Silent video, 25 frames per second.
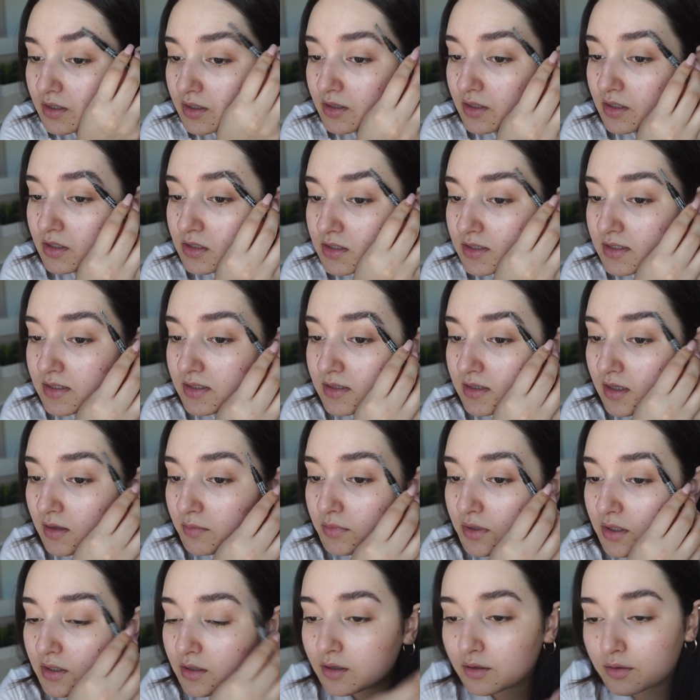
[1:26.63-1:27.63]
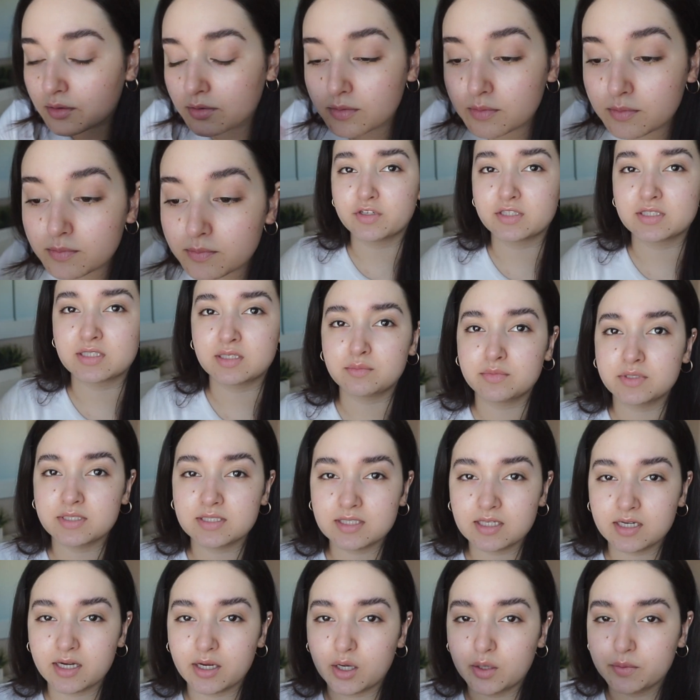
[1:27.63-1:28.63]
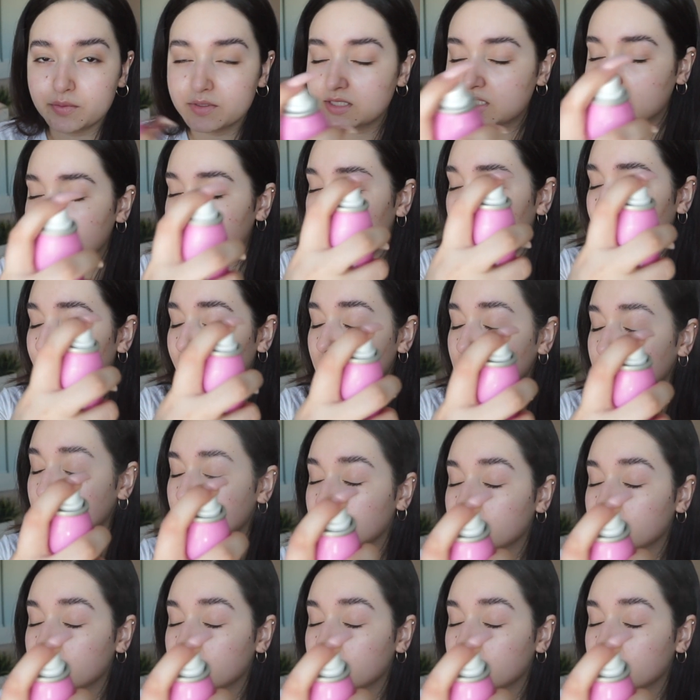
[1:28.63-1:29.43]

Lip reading: then just let me know. For some reason, I always spray